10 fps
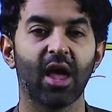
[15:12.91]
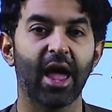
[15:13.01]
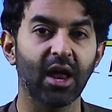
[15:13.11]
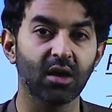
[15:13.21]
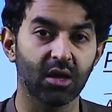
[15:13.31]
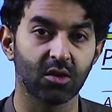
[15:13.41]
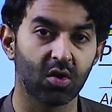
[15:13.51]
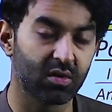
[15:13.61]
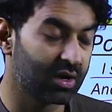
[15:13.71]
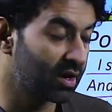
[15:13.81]
and in your
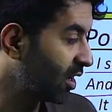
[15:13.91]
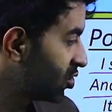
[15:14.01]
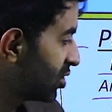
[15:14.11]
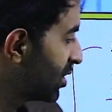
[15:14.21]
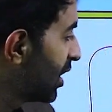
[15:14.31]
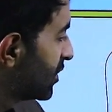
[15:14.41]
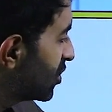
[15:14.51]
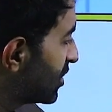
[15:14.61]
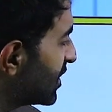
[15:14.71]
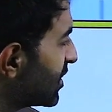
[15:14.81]
narration. So
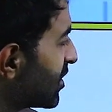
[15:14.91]
this is a